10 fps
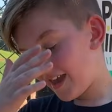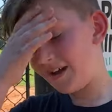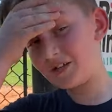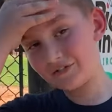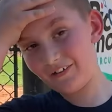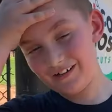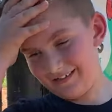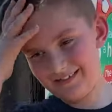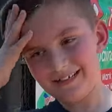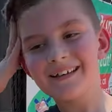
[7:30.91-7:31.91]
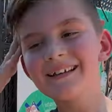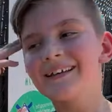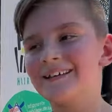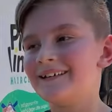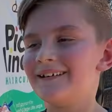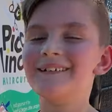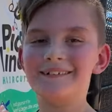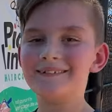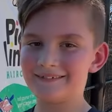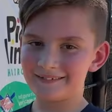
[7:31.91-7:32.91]
It was fun. Yeah? Way better
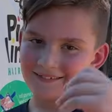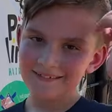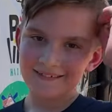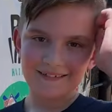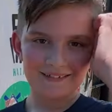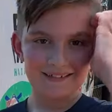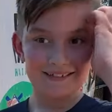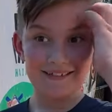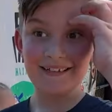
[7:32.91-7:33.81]
than the field yesterday, right?